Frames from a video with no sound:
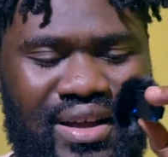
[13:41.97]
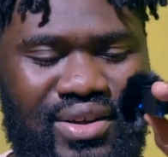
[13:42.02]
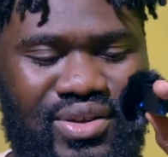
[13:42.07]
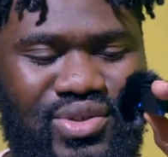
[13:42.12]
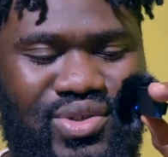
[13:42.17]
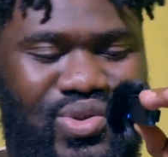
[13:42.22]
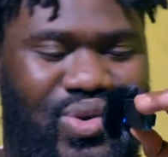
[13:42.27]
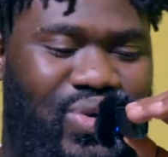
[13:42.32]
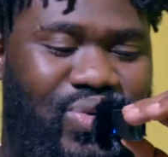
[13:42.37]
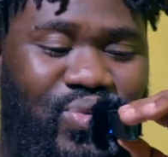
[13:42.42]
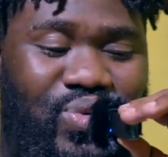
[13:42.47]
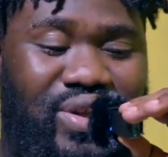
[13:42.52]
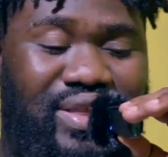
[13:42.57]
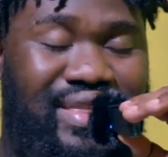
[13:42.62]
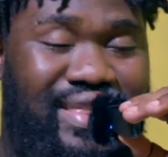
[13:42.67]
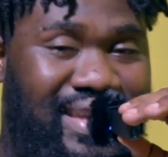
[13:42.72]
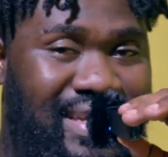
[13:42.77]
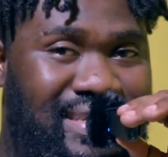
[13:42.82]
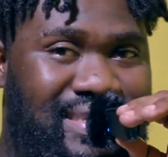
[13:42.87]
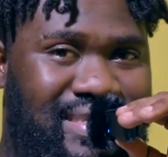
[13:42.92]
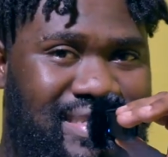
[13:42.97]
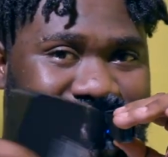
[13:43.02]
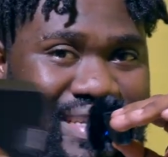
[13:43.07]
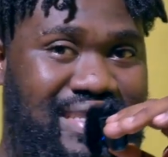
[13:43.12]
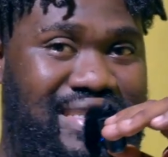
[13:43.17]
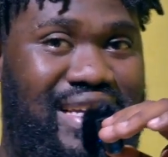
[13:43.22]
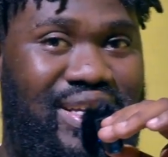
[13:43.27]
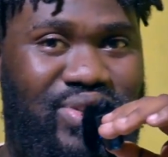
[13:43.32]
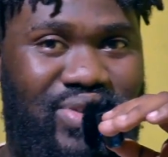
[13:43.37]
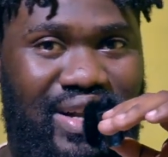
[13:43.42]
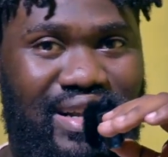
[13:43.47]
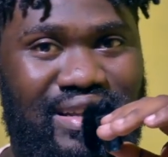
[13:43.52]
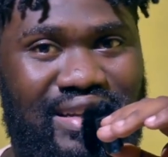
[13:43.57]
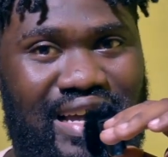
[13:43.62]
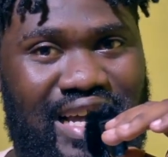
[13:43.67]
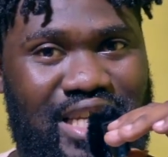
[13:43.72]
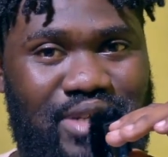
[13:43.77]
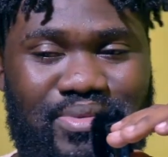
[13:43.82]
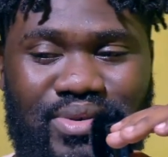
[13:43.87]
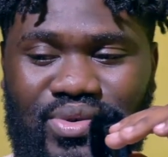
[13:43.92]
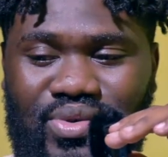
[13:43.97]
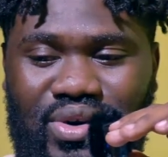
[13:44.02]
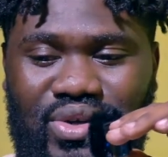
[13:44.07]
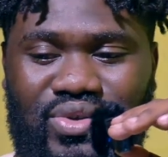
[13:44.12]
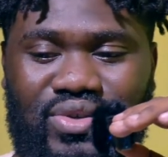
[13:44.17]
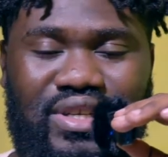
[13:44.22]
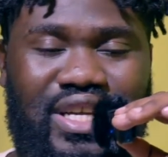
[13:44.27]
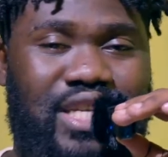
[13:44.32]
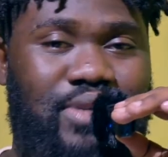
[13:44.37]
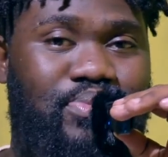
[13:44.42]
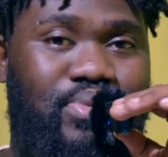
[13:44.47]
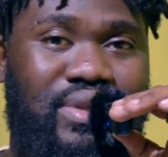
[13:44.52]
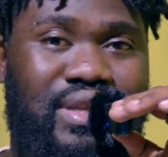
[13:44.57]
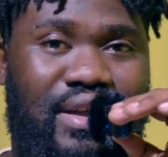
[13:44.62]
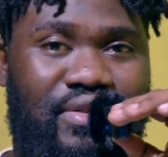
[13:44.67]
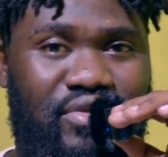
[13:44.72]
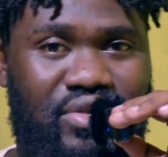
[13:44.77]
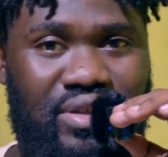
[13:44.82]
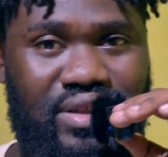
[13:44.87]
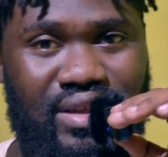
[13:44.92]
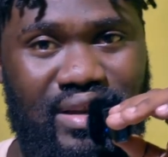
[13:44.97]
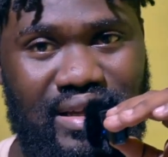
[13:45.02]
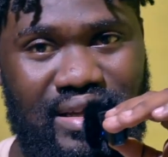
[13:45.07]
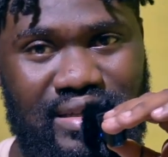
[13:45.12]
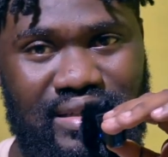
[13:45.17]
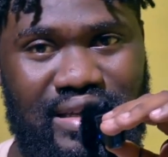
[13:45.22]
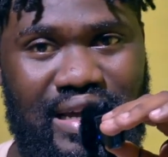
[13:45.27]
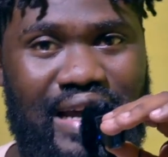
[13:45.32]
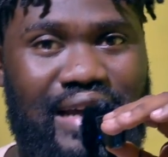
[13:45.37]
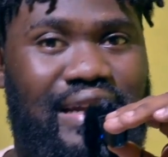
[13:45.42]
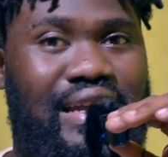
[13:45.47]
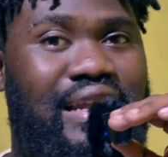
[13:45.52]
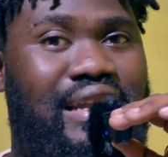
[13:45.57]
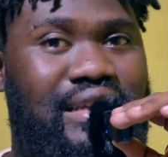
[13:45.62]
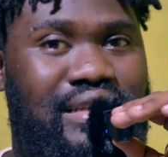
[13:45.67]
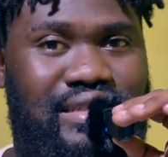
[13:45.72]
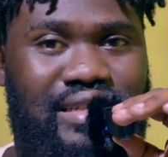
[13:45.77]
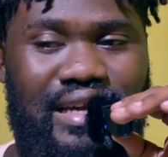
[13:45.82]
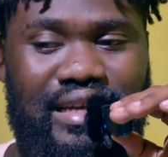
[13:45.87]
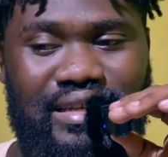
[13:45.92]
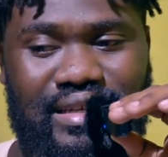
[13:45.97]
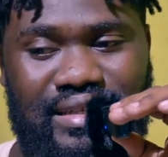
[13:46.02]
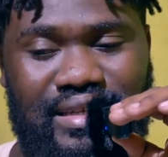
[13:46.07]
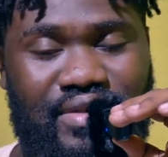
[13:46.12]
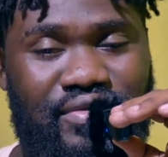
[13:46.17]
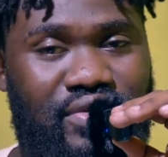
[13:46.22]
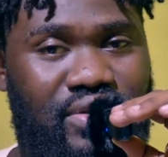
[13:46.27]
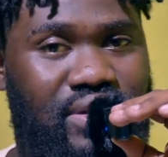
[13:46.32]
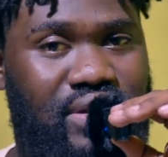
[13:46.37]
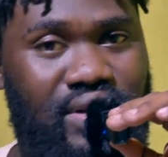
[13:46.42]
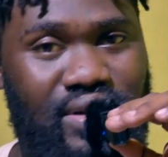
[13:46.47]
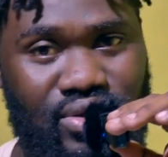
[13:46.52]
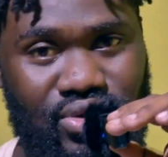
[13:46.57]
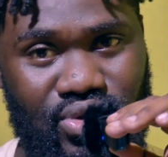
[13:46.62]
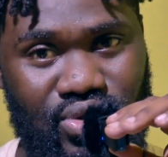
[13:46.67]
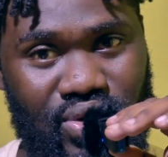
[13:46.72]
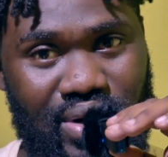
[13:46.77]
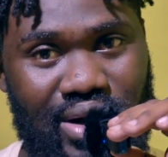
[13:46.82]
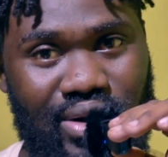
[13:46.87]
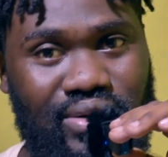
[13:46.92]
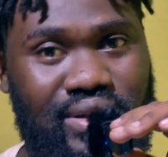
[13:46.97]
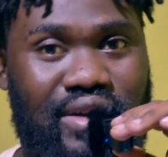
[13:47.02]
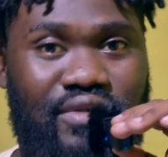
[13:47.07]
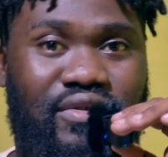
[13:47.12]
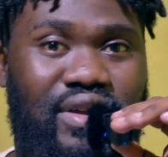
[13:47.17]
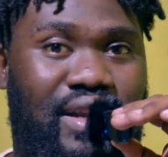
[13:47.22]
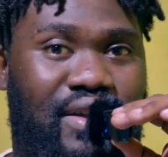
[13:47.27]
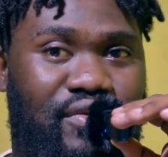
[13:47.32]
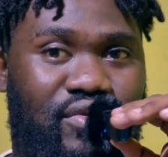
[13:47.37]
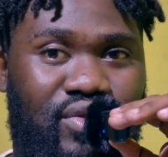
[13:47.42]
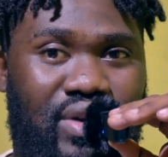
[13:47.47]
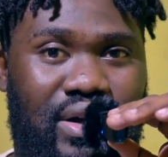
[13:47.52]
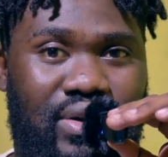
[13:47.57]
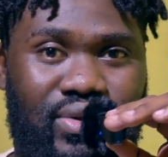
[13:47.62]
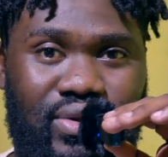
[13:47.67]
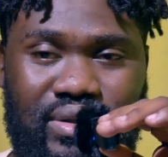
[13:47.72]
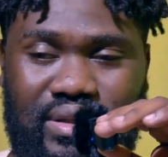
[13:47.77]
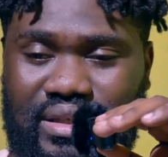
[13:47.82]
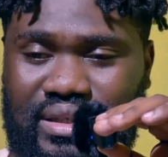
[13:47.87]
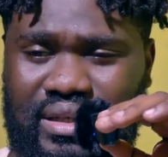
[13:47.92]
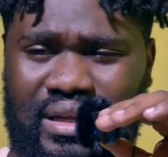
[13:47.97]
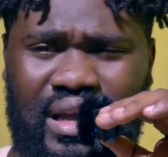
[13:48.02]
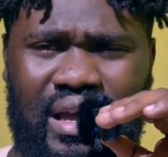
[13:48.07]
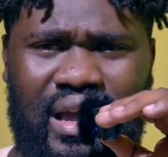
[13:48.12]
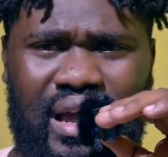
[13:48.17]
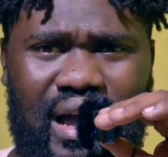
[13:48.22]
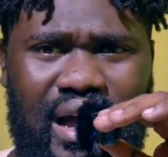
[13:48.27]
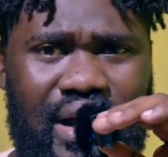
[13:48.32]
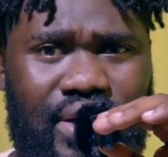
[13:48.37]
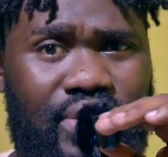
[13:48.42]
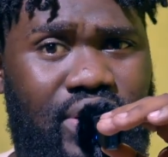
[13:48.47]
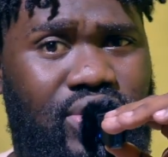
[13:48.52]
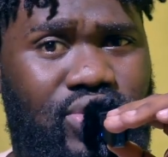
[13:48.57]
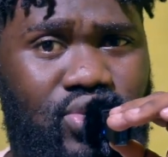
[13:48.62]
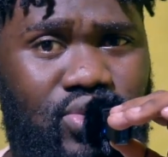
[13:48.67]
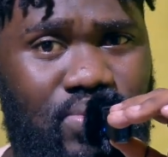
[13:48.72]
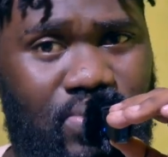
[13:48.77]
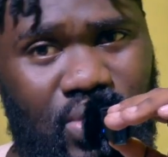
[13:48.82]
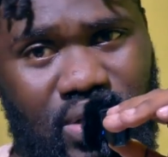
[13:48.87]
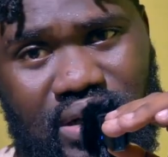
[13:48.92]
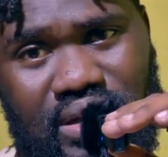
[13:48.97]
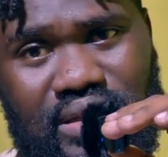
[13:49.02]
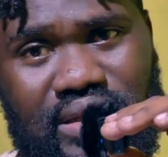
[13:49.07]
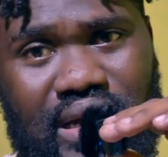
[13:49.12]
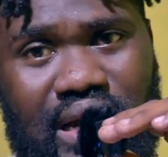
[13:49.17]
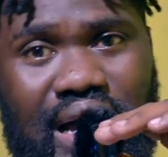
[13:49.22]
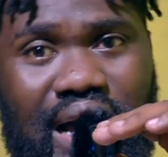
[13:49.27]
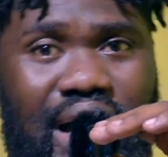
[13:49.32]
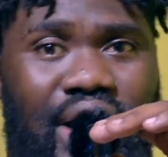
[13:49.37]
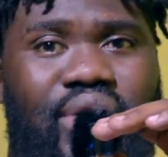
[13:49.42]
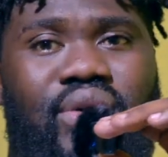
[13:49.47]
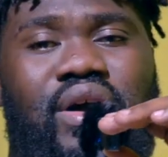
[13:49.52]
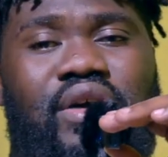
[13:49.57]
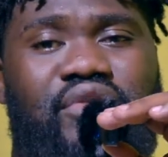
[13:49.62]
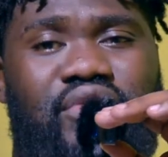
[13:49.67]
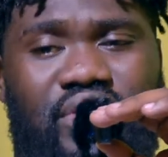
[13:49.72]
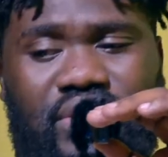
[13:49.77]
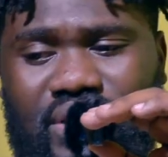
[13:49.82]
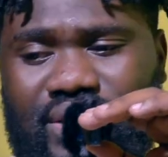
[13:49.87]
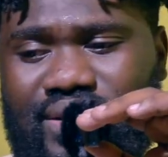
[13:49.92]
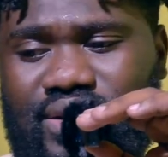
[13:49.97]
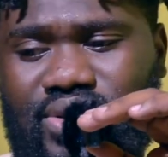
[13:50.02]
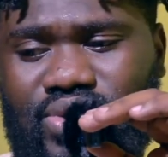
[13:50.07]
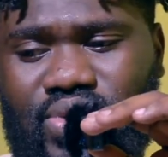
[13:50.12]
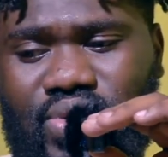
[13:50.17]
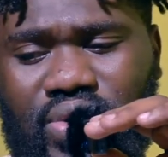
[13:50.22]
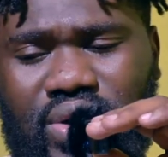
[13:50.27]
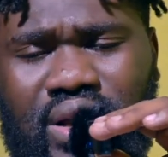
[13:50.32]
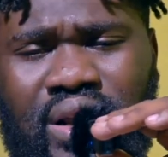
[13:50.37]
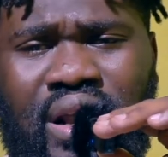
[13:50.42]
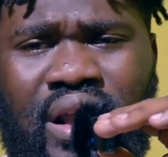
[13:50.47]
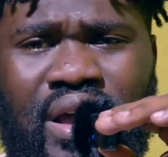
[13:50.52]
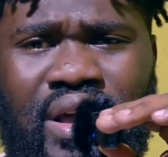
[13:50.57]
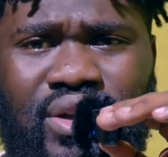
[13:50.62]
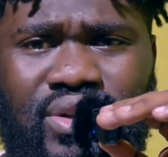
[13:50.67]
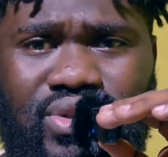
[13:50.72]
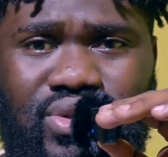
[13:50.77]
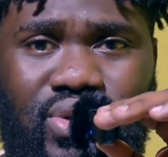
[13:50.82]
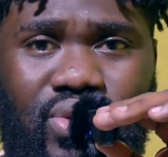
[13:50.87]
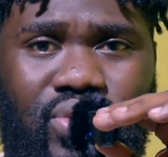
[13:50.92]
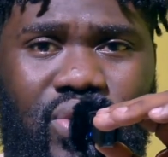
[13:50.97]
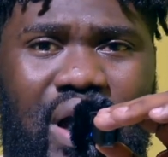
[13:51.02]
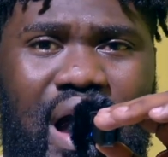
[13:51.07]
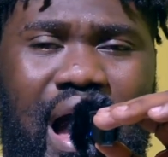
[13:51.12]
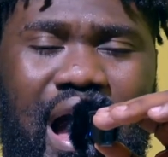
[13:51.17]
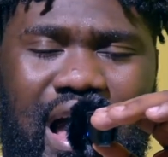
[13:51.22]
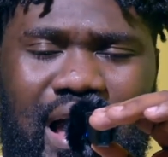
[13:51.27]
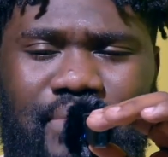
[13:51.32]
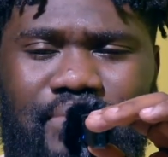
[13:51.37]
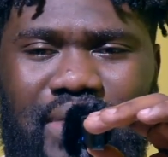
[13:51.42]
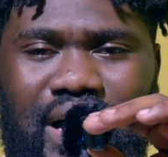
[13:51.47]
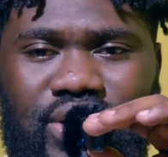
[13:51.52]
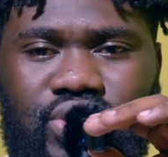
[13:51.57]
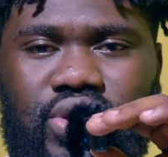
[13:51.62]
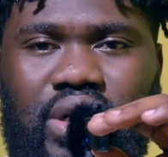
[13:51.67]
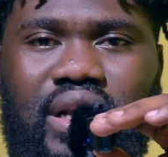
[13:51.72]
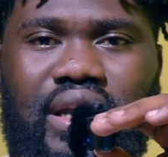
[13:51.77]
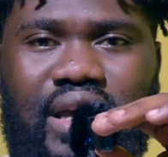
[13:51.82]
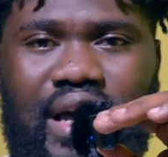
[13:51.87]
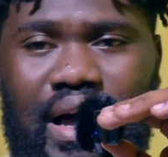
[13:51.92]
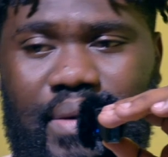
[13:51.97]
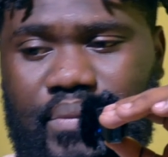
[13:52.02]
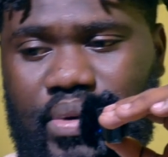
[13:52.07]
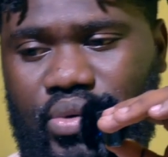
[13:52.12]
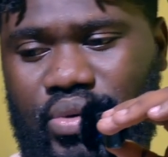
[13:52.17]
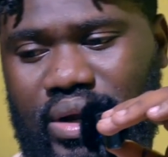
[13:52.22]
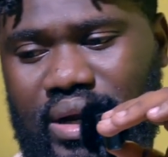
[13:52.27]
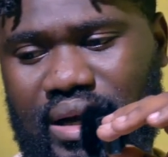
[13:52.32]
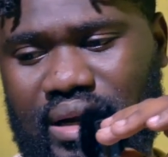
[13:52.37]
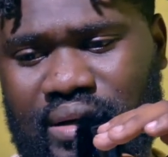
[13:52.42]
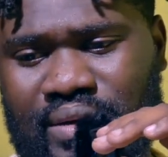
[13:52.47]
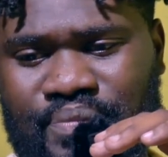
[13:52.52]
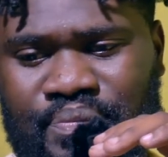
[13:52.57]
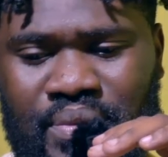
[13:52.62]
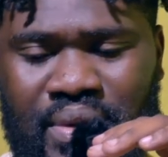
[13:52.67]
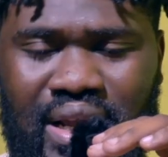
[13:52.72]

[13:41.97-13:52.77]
So with this, it's actually nice because you just put everything inside and it charges everything throughout, even if you are not around to monitor how everything is going. So I am actually happy with it.